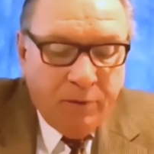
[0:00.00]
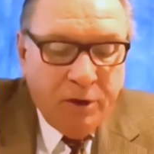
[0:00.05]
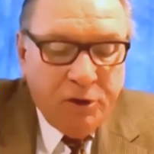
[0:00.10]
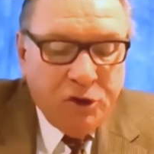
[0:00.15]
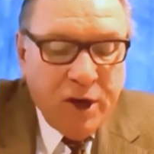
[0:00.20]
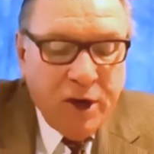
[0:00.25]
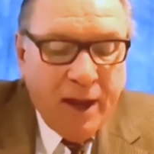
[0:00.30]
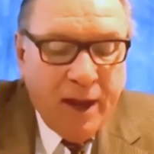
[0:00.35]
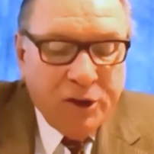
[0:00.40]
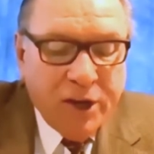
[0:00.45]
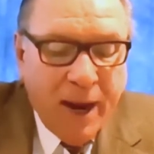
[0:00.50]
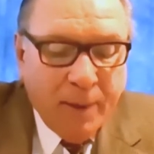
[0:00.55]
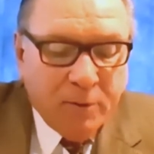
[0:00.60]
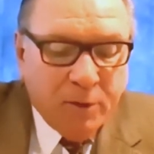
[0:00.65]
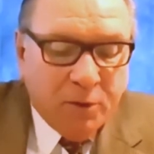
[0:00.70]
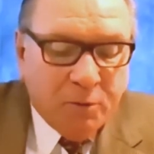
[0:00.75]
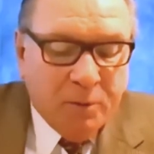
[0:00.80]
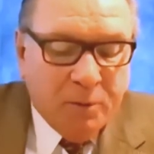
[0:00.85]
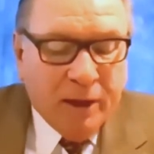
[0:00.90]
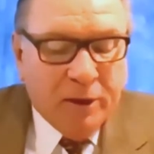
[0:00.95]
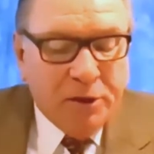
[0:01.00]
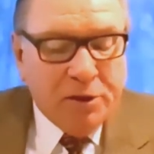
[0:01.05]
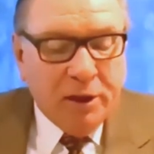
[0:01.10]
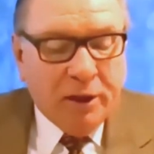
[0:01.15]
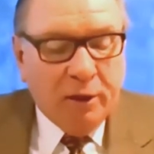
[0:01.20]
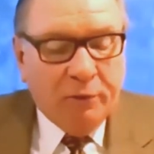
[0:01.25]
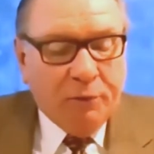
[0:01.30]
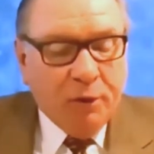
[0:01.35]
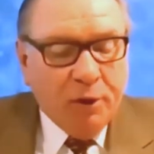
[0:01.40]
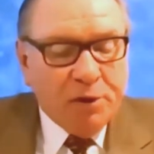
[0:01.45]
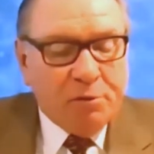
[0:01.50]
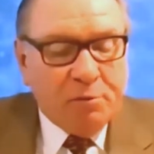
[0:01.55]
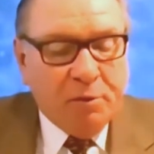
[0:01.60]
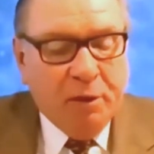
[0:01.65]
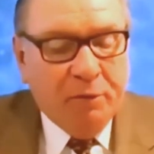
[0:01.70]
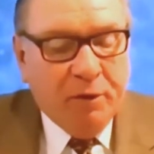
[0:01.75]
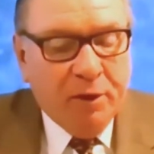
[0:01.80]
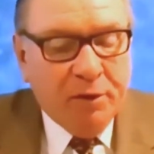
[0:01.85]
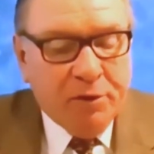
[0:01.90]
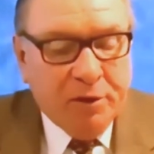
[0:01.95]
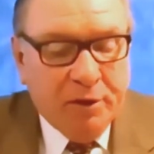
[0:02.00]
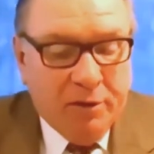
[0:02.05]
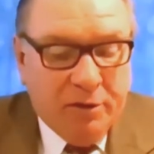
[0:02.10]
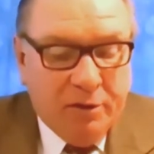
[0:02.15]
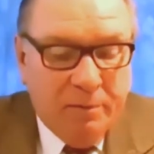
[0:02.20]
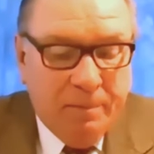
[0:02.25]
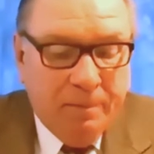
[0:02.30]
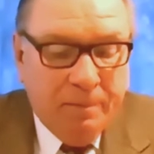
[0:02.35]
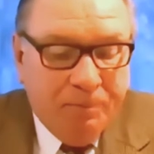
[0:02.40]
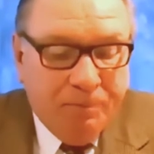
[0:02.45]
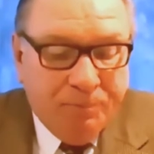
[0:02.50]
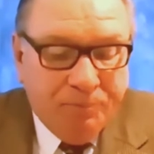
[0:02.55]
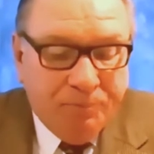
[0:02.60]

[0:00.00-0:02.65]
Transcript: First John chapter 3, let's look at the first three verses.